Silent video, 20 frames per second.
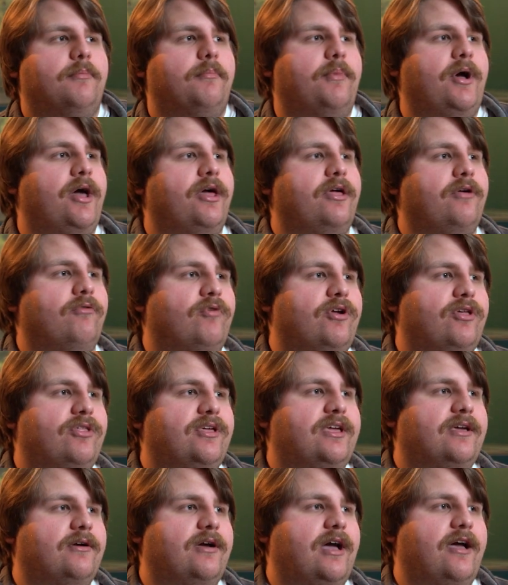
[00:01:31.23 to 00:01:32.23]
But
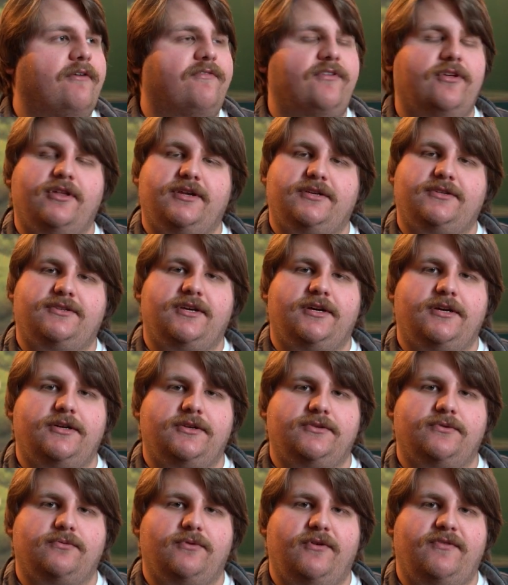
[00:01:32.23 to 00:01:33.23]
really I feel it
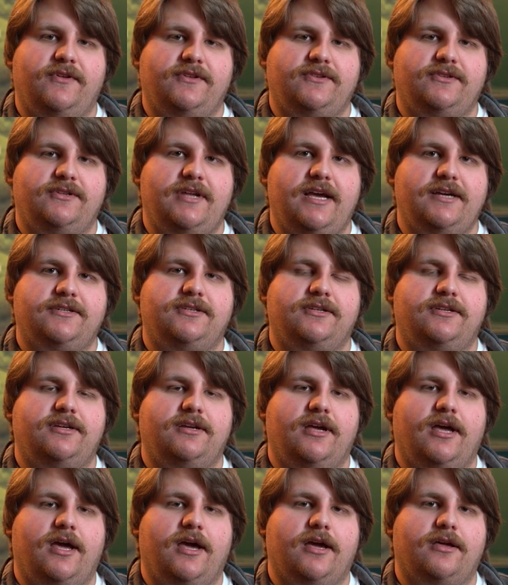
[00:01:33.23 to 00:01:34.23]
excels with its next
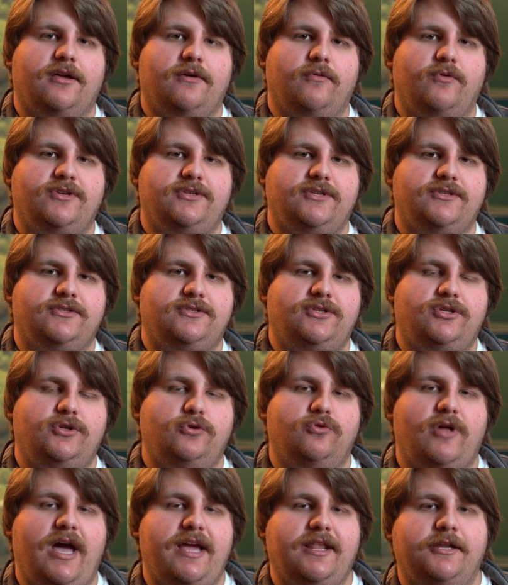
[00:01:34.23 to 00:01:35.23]
attack, which is
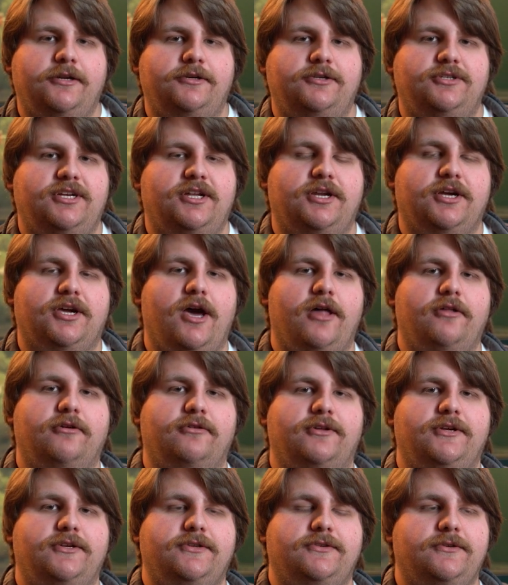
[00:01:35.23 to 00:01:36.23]
two lightning energy and a
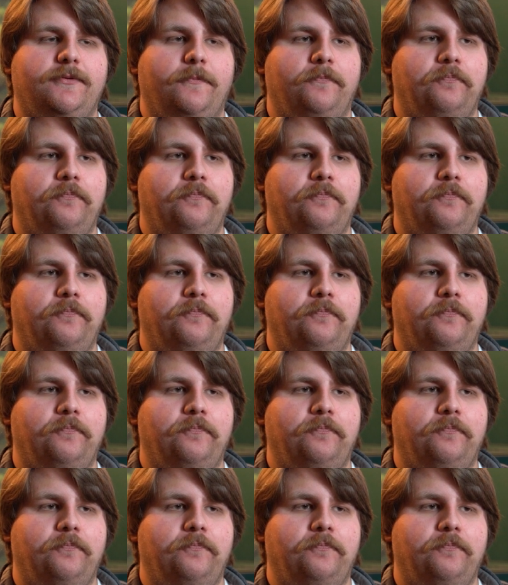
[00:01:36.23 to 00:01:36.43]
colorless,